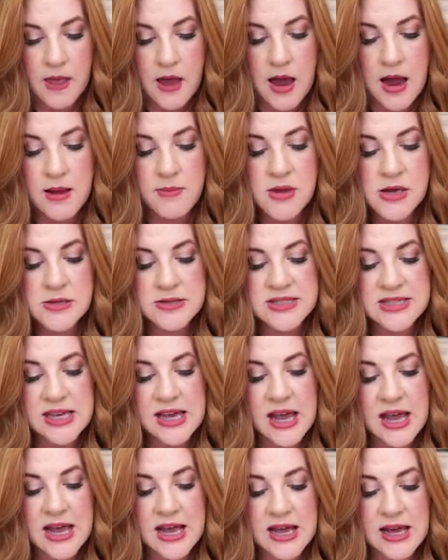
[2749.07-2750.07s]
I'm
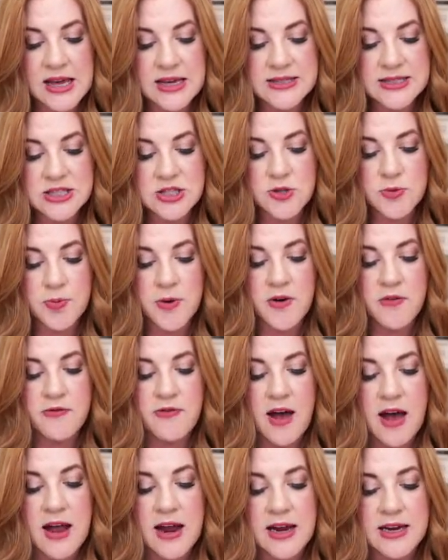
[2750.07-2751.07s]
using a super
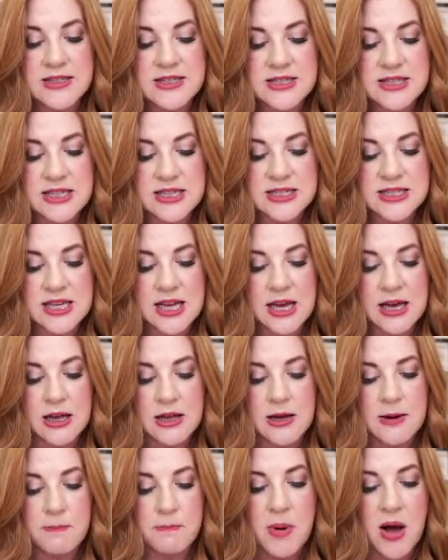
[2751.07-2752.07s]
fine
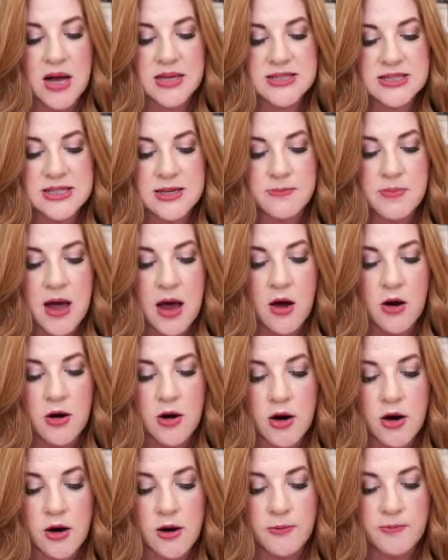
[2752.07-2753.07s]
detail embossing
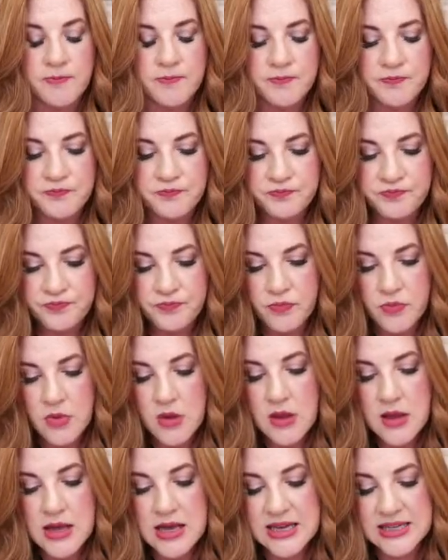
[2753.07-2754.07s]
powder.
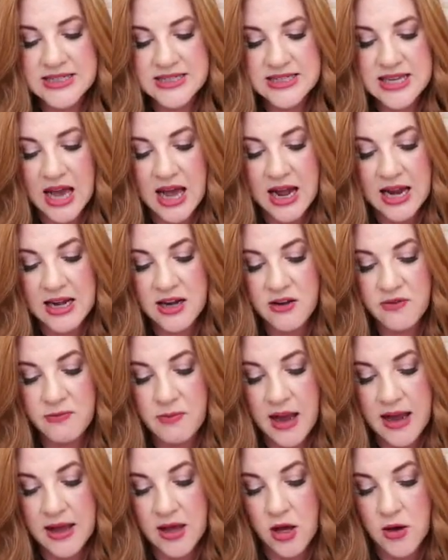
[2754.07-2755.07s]
It's kind of
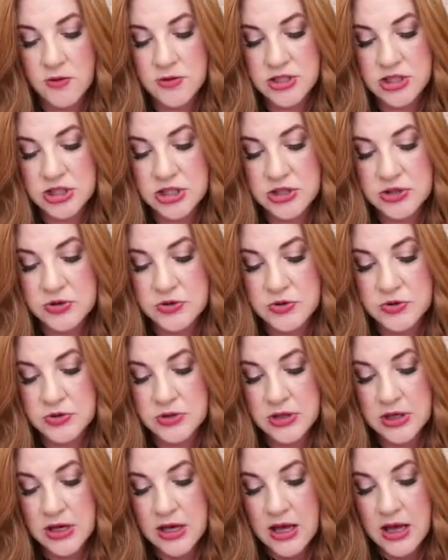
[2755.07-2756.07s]
my go-to,
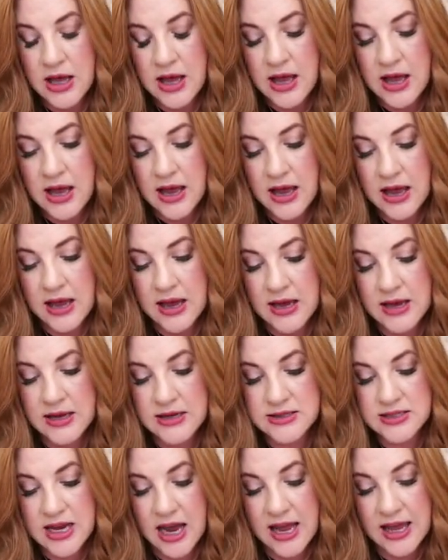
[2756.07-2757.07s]

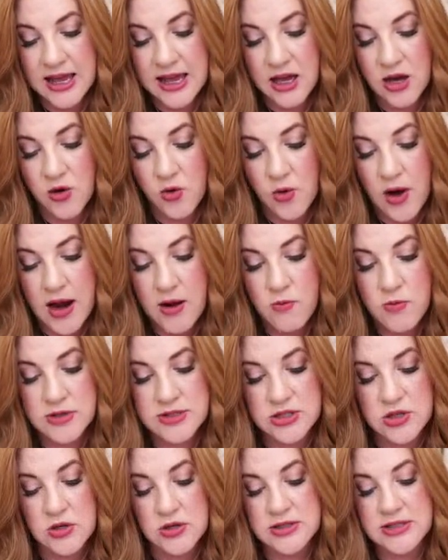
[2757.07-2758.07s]
and I get great
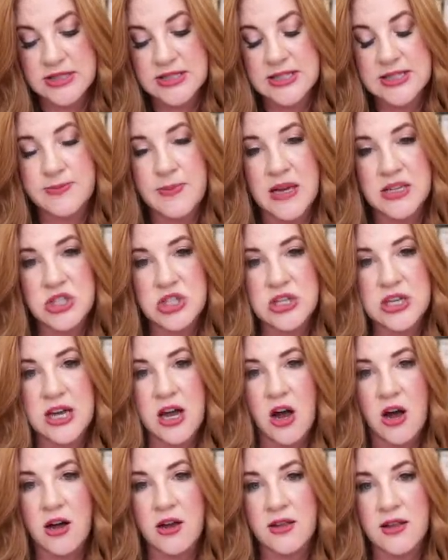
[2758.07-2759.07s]
results, especially
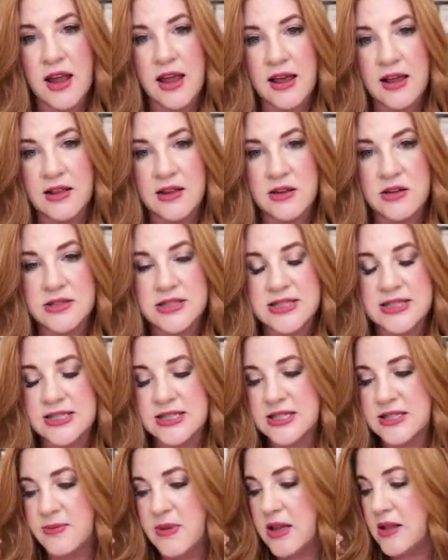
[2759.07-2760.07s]
on like a little
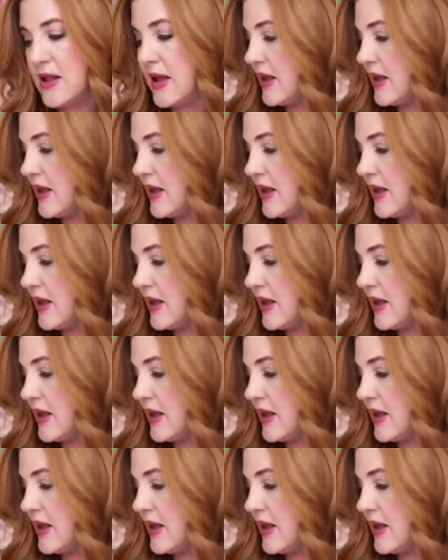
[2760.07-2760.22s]
sentiment